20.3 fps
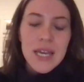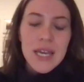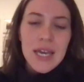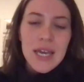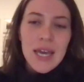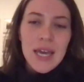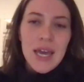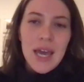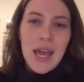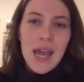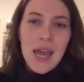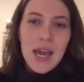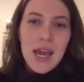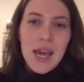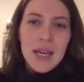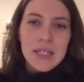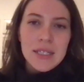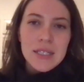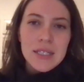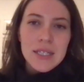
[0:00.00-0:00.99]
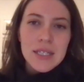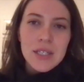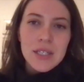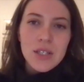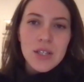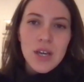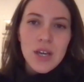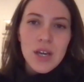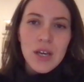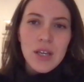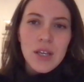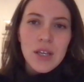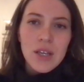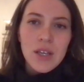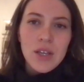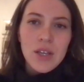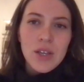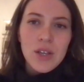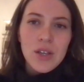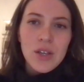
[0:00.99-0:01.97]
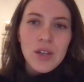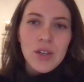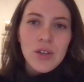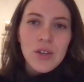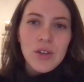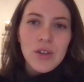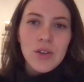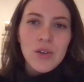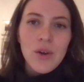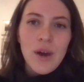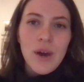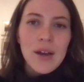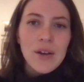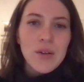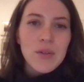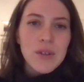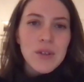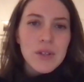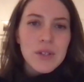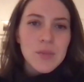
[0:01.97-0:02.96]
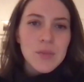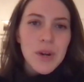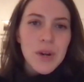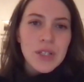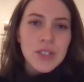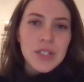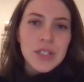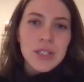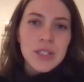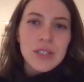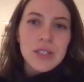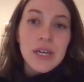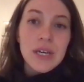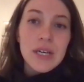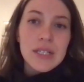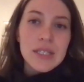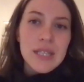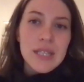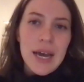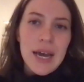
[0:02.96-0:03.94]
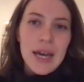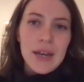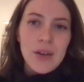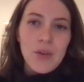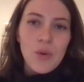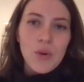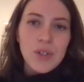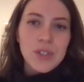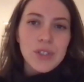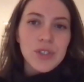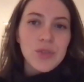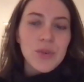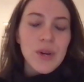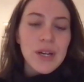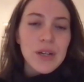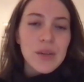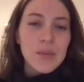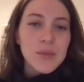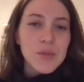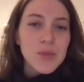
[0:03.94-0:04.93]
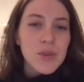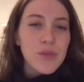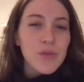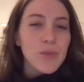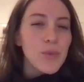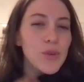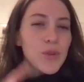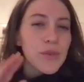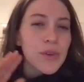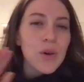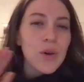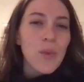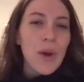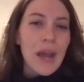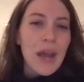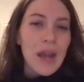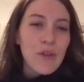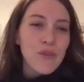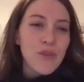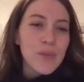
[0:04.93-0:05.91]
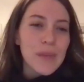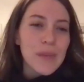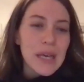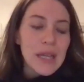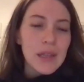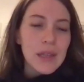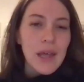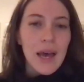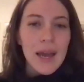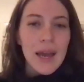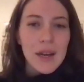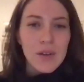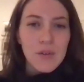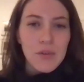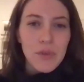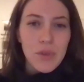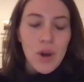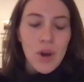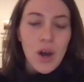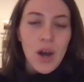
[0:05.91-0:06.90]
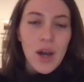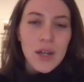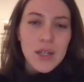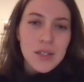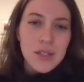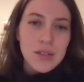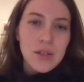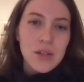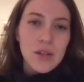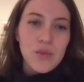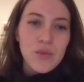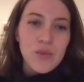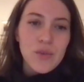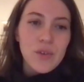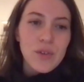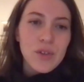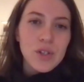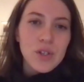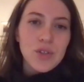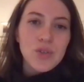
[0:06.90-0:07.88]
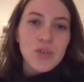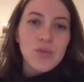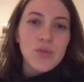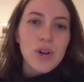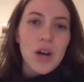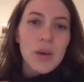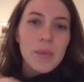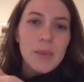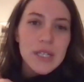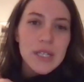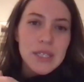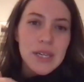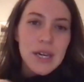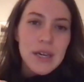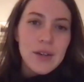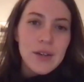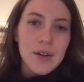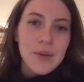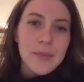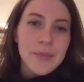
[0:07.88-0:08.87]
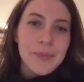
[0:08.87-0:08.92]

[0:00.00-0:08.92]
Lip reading: And you know, how do you think this project does that, or did you end up sort of moving away from that line of thought of the two coming together?